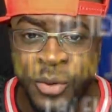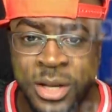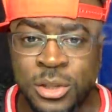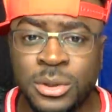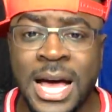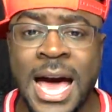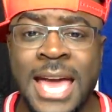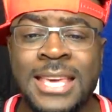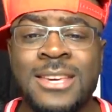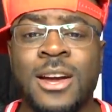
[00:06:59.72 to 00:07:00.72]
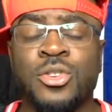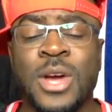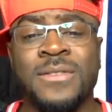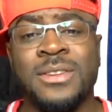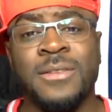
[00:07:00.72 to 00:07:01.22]
went a little high. He got
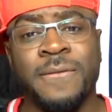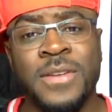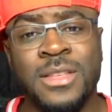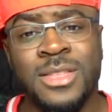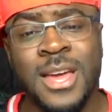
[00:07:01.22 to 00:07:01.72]
drafted in the fifth,